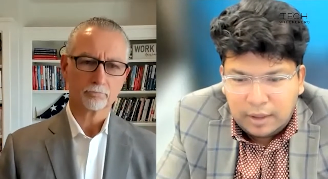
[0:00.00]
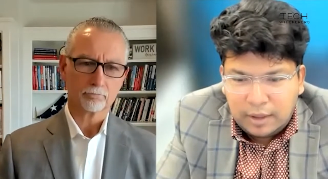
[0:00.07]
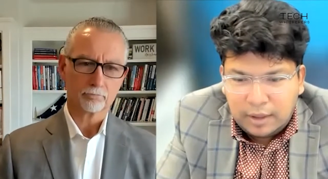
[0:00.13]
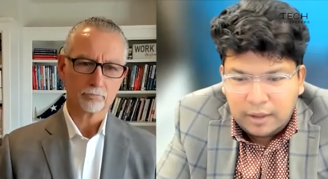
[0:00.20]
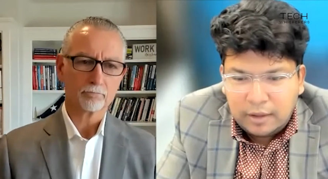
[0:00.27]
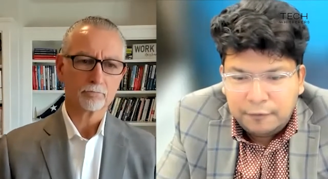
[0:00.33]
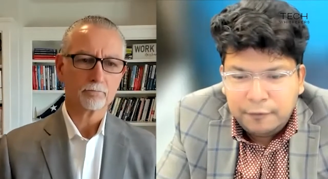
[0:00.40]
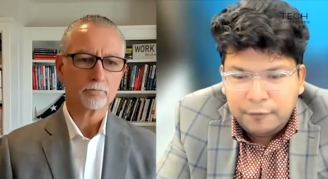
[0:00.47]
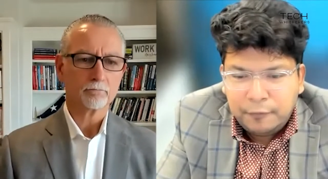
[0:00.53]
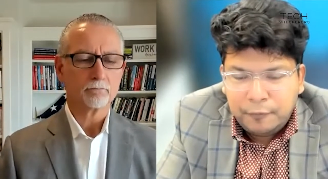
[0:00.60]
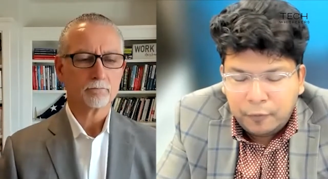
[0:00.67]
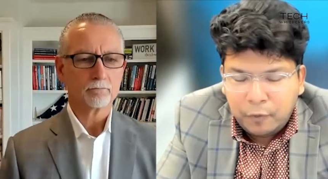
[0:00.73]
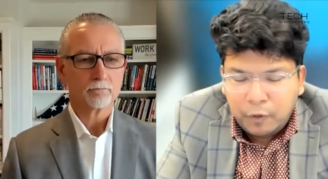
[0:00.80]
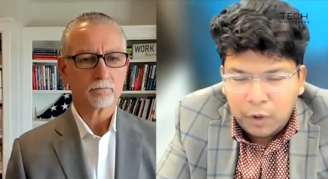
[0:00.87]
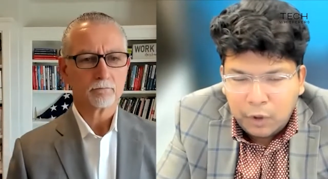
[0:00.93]
Speaker 1: And if you
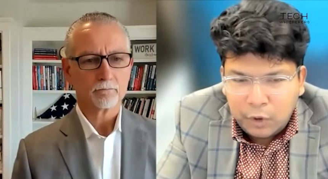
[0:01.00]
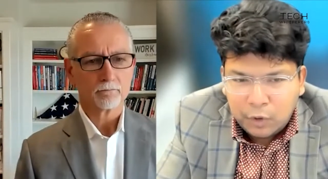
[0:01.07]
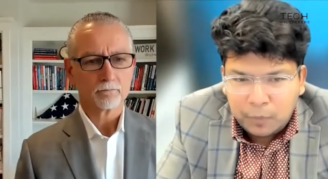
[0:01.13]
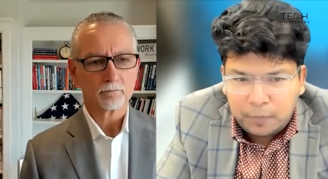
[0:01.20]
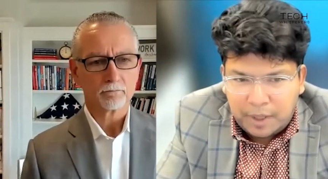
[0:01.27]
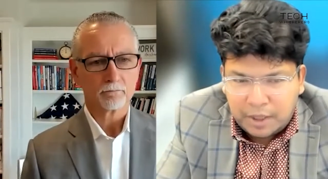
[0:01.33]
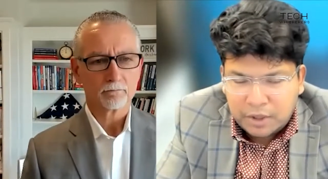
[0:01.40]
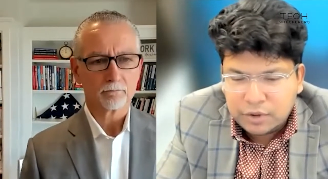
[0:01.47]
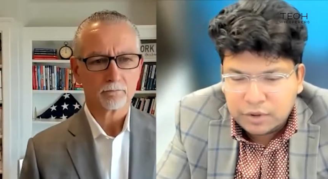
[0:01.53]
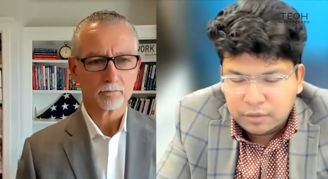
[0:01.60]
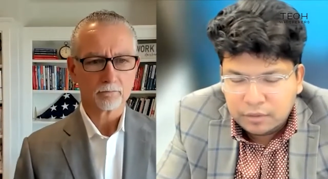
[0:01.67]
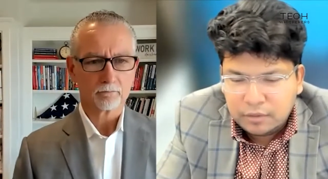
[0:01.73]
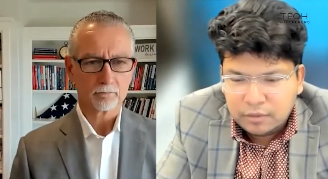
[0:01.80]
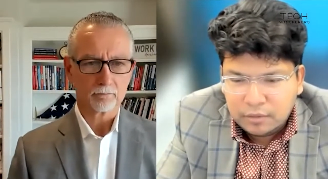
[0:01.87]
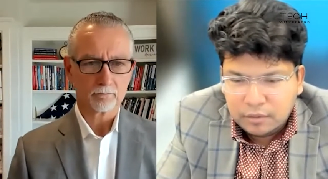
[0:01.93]
follow your
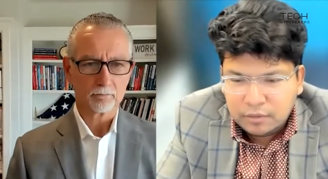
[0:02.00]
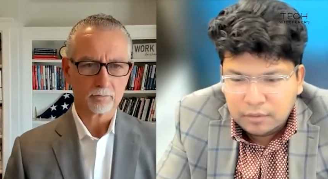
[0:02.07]
passion,